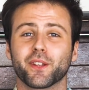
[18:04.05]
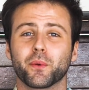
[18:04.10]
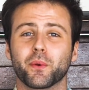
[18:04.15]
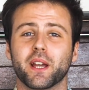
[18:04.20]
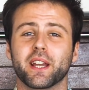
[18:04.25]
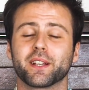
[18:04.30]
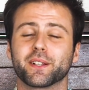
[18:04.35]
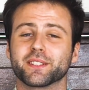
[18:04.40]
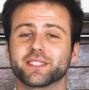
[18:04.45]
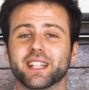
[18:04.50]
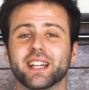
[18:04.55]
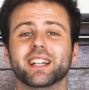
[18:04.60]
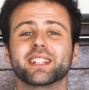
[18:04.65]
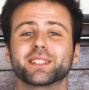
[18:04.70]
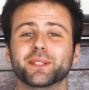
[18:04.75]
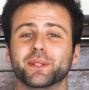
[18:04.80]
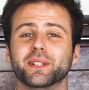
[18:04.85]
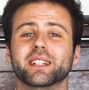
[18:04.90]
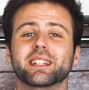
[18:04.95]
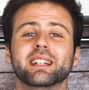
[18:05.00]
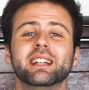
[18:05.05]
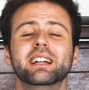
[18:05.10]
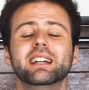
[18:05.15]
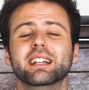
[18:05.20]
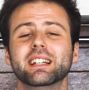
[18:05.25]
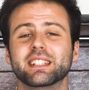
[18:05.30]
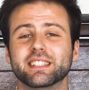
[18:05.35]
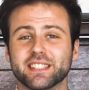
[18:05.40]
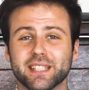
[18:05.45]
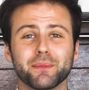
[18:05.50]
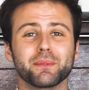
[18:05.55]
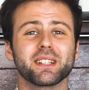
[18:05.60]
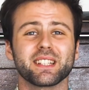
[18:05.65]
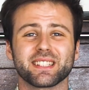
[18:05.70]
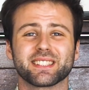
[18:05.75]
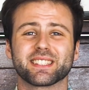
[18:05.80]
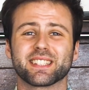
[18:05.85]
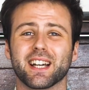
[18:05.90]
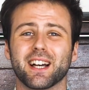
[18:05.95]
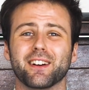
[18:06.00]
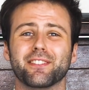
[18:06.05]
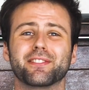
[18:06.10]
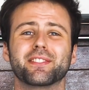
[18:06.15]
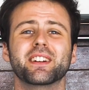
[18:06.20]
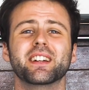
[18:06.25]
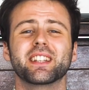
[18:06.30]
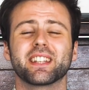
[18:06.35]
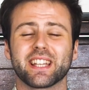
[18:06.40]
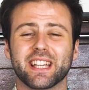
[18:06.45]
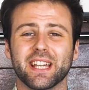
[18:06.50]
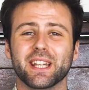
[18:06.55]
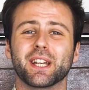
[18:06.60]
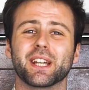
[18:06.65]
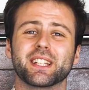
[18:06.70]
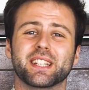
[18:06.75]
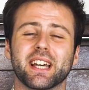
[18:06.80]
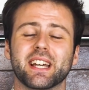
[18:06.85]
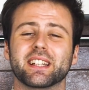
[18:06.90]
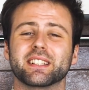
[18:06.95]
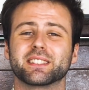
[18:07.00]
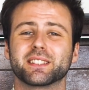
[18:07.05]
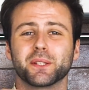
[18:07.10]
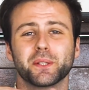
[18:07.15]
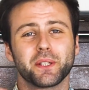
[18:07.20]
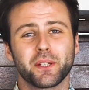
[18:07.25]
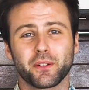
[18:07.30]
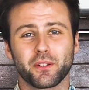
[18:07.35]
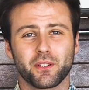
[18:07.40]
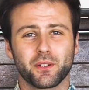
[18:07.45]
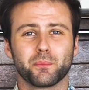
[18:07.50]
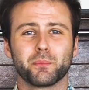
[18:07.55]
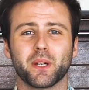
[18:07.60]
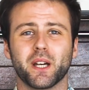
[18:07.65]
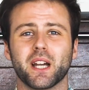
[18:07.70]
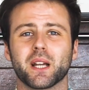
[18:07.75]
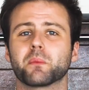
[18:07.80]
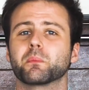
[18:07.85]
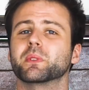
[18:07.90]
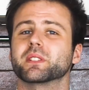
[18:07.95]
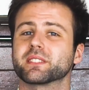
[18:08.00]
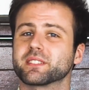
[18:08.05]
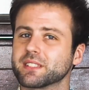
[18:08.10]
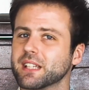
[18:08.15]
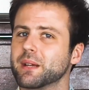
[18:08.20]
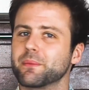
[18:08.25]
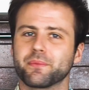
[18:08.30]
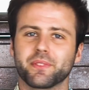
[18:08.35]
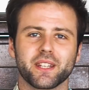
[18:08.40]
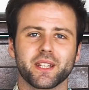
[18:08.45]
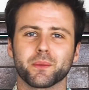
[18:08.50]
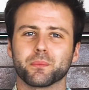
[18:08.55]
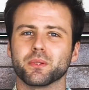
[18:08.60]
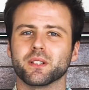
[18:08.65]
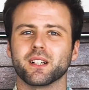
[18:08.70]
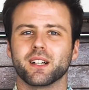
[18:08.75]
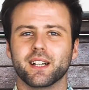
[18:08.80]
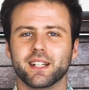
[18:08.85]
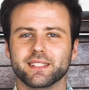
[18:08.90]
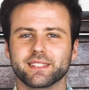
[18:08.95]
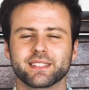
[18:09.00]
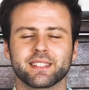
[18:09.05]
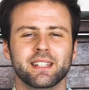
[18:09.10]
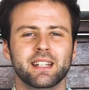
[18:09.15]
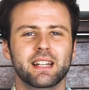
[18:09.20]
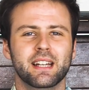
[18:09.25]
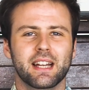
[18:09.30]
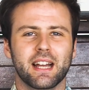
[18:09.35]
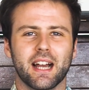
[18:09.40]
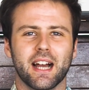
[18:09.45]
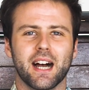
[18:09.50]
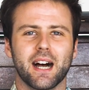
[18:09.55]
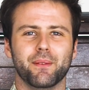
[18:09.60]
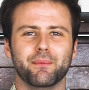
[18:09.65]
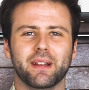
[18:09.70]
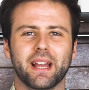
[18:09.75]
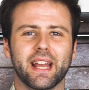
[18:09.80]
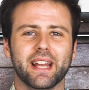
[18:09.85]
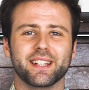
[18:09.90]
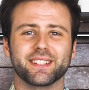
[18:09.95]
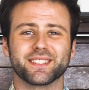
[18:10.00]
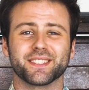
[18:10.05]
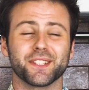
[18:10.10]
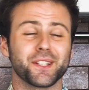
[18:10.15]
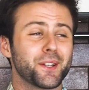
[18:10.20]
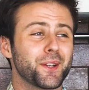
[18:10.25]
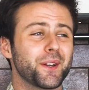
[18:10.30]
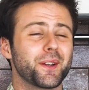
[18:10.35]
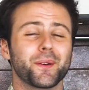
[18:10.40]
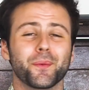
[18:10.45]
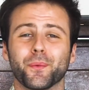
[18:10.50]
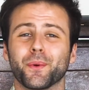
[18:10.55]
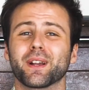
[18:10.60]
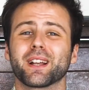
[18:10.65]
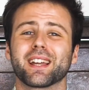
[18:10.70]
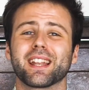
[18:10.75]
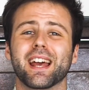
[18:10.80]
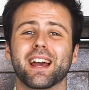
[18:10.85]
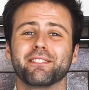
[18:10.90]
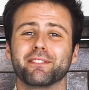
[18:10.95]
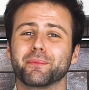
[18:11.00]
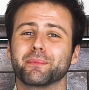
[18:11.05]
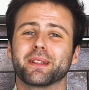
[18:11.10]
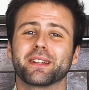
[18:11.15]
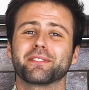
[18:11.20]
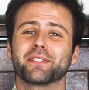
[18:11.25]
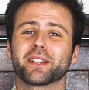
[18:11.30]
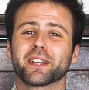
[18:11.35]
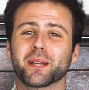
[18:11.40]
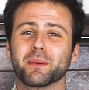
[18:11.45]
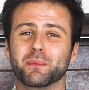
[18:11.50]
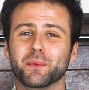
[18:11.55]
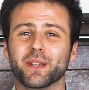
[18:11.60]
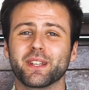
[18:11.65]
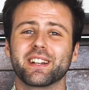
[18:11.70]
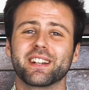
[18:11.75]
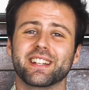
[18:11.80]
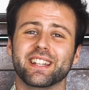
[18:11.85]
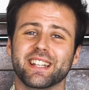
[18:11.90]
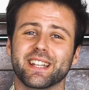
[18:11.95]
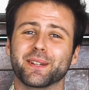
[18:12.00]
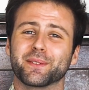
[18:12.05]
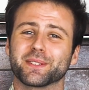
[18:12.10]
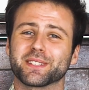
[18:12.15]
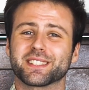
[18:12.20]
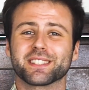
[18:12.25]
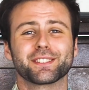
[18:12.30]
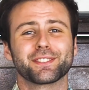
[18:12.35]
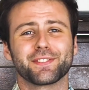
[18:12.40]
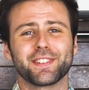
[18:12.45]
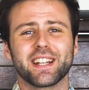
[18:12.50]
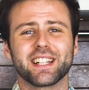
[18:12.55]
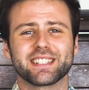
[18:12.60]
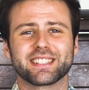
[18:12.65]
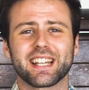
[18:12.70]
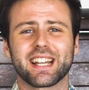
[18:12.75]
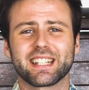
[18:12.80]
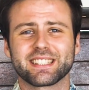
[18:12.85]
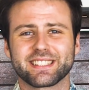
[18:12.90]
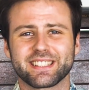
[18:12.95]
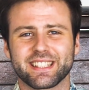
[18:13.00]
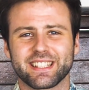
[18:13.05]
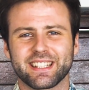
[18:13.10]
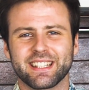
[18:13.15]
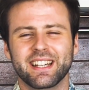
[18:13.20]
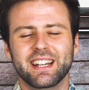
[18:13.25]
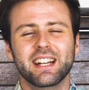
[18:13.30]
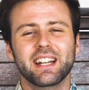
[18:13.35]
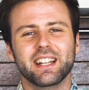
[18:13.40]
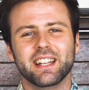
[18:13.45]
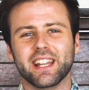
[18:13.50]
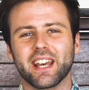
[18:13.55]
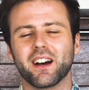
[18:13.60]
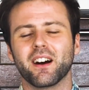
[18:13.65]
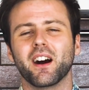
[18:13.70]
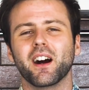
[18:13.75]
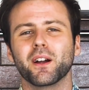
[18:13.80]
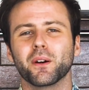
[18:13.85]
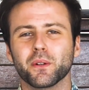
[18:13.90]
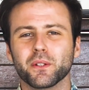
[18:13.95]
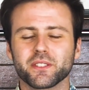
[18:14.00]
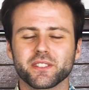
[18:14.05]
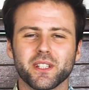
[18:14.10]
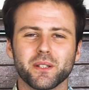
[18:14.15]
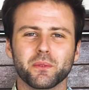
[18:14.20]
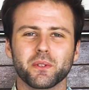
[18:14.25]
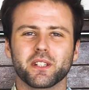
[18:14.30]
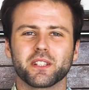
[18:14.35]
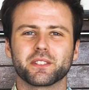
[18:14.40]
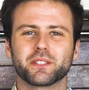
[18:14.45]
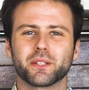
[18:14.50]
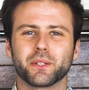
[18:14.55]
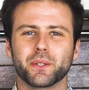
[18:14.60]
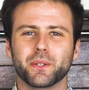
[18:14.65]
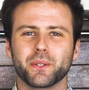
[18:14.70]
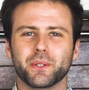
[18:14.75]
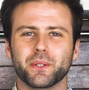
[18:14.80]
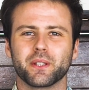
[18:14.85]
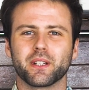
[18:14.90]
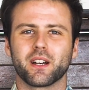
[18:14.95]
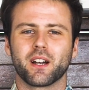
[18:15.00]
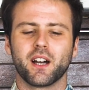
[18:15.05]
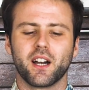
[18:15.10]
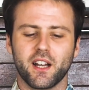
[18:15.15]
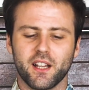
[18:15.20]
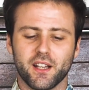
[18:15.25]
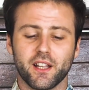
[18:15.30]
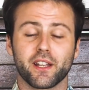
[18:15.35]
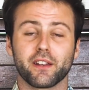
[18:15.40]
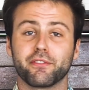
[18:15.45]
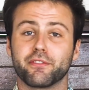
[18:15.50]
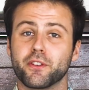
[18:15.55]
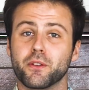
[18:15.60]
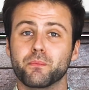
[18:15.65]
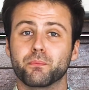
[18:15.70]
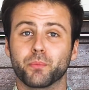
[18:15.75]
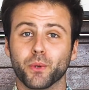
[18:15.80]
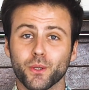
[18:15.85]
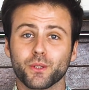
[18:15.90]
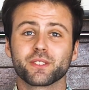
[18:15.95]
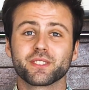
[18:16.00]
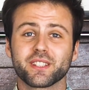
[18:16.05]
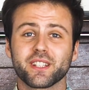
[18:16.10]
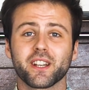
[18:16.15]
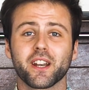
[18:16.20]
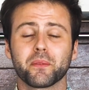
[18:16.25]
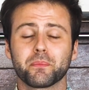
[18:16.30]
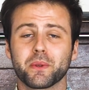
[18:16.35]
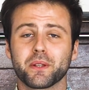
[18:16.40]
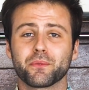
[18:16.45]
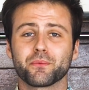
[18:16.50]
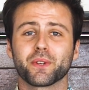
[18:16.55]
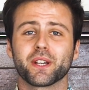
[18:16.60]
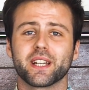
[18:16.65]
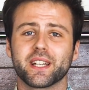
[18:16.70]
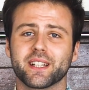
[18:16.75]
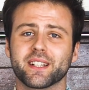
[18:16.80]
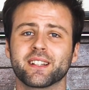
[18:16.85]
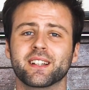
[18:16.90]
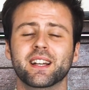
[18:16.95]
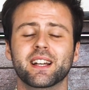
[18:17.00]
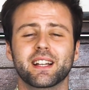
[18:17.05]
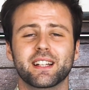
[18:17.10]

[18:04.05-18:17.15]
the way because they are doing similar stuff. The Keto Dad is doing it on a bike, but same thing applies. And we're going to have a bit of a community here, which is fantastic. Now, I also wanted to highlight a few books that I've been reading,